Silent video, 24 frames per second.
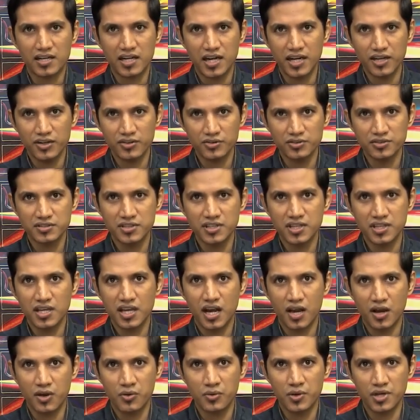try to see
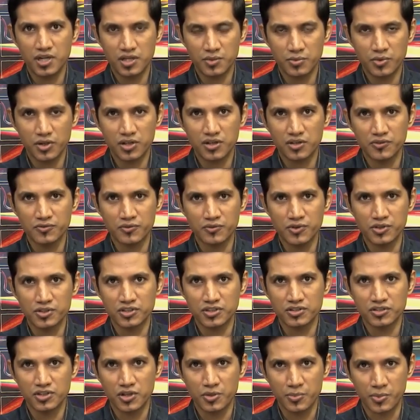how intermolecular
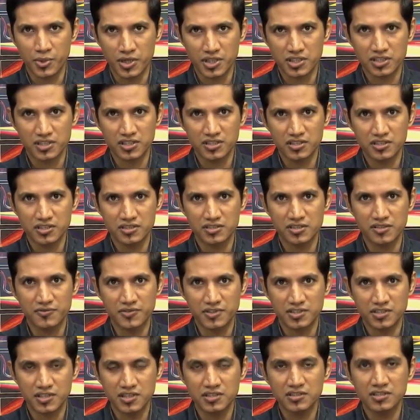forces or potential energy
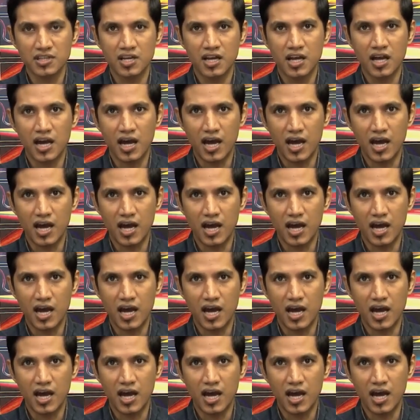surfaces